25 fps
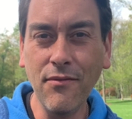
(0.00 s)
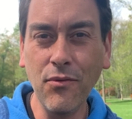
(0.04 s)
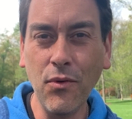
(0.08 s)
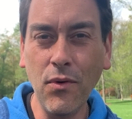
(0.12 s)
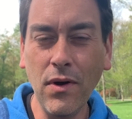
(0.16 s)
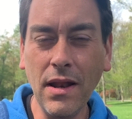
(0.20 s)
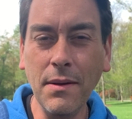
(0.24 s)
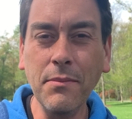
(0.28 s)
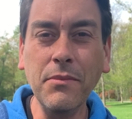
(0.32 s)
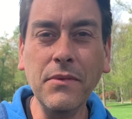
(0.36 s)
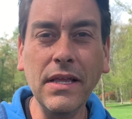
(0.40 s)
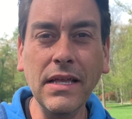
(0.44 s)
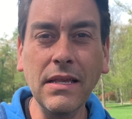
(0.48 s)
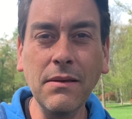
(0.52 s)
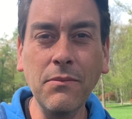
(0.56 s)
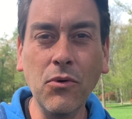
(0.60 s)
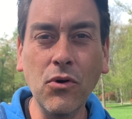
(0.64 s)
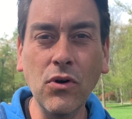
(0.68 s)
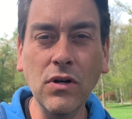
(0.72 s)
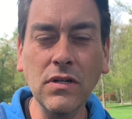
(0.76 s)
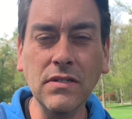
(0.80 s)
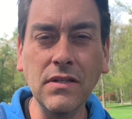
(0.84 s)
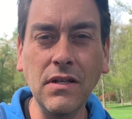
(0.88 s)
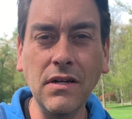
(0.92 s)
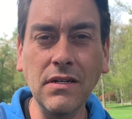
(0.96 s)
everyone, I'm Clayton
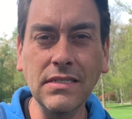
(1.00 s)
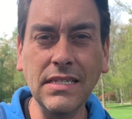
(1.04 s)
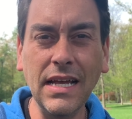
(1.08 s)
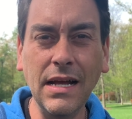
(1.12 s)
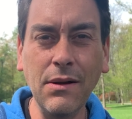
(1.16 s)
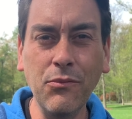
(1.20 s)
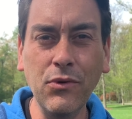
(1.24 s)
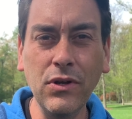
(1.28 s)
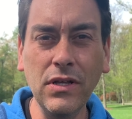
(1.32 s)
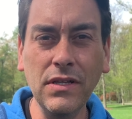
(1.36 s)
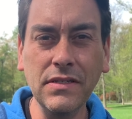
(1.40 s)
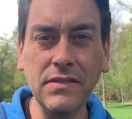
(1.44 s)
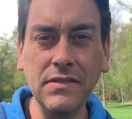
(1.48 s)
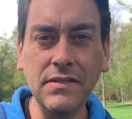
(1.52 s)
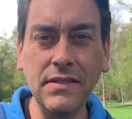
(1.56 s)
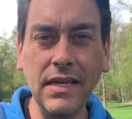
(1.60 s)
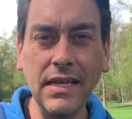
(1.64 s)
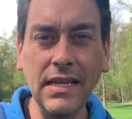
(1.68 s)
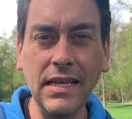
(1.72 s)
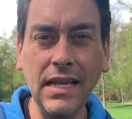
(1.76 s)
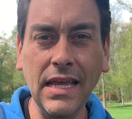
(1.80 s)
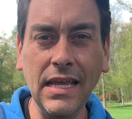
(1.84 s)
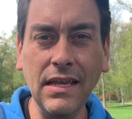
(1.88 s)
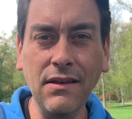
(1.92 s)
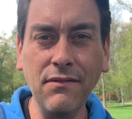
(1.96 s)
Morris, longtime real
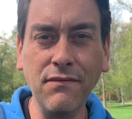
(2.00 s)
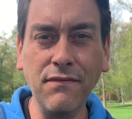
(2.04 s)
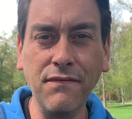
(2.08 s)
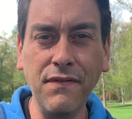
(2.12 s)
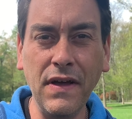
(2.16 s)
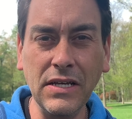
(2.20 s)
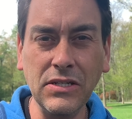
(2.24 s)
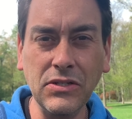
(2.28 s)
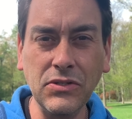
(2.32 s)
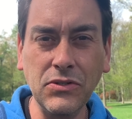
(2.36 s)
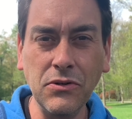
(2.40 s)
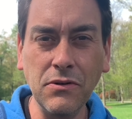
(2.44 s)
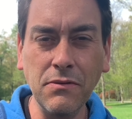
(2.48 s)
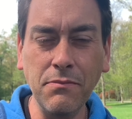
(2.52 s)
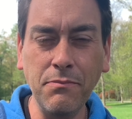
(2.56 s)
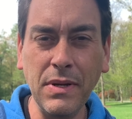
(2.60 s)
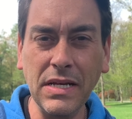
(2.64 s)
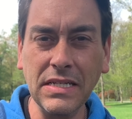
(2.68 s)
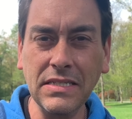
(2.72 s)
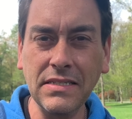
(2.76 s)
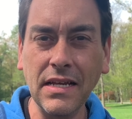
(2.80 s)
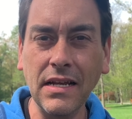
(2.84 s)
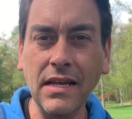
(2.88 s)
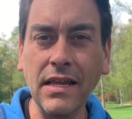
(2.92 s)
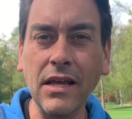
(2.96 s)
estate investor,
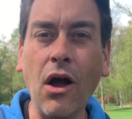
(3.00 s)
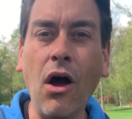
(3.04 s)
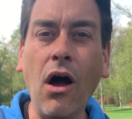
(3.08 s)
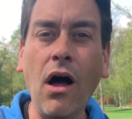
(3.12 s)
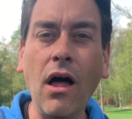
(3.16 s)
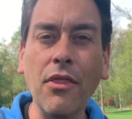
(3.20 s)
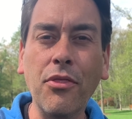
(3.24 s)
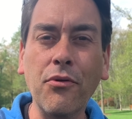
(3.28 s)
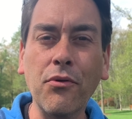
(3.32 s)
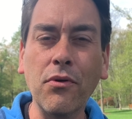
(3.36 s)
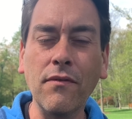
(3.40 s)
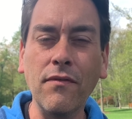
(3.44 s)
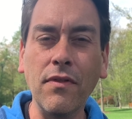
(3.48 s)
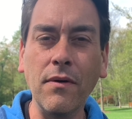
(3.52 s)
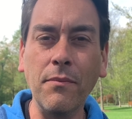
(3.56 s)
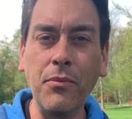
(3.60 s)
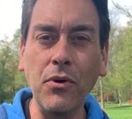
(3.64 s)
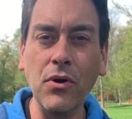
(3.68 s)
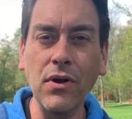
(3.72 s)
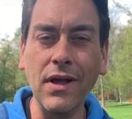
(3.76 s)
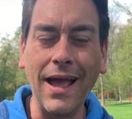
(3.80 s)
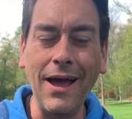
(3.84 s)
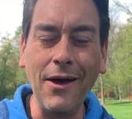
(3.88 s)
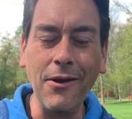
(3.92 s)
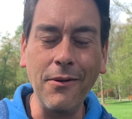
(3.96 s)
best-selling author of the
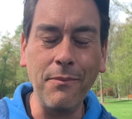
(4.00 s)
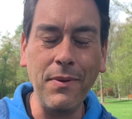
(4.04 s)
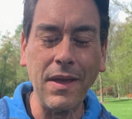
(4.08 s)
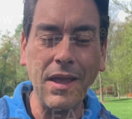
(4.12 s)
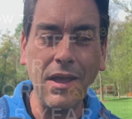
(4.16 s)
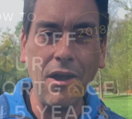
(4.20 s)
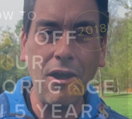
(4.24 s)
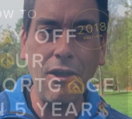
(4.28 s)
book How to Pay